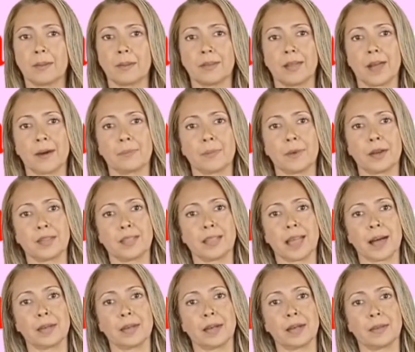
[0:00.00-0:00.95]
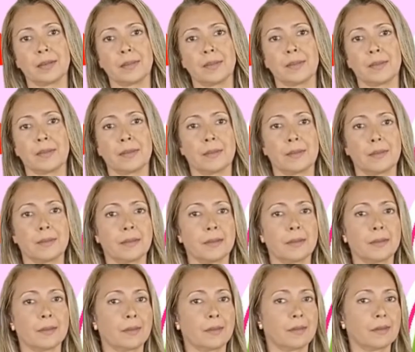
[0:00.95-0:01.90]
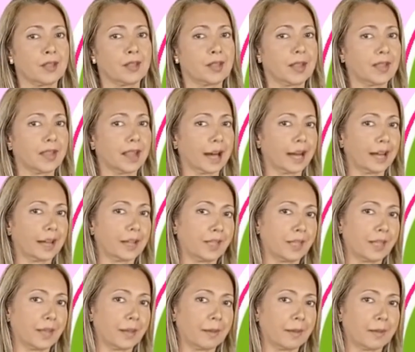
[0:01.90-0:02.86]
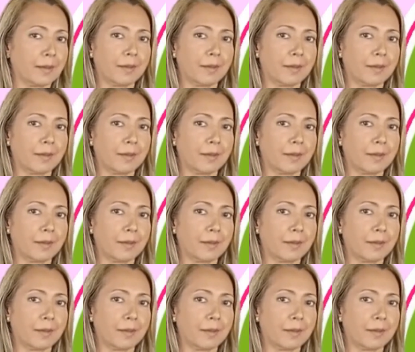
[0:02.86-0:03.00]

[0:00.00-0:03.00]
Number 7. Disease.